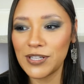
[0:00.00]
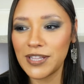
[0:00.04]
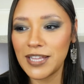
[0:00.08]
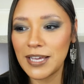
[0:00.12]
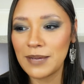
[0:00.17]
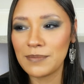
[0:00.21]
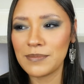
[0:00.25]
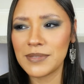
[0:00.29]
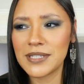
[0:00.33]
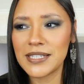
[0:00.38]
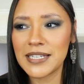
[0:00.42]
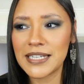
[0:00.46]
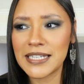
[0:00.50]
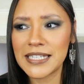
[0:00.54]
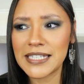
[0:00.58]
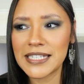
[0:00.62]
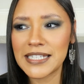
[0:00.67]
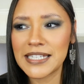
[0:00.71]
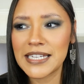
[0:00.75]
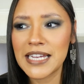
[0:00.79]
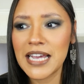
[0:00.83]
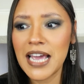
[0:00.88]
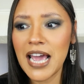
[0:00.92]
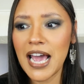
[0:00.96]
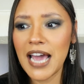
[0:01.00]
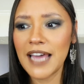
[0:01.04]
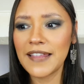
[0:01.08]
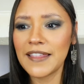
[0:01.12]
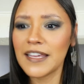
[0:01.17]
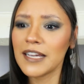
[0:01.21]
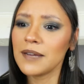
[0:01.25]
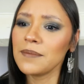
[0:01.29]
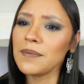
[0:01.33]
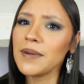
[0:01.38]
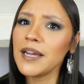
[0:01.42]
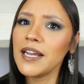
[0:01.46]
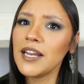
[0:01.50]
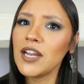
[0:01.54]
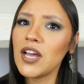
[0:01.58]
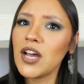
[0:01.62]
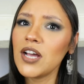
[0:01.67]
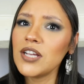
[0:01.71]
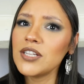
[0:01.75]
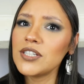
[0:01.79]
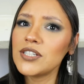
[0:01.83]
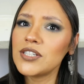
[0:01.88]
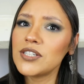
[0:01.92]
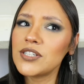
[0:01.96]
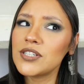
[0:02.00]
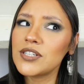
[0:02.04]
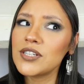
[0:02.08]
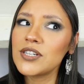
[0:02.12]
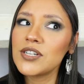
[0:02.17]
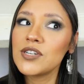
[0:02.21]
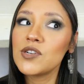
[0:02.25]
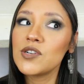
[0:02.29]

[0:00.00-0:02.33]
them since I think my last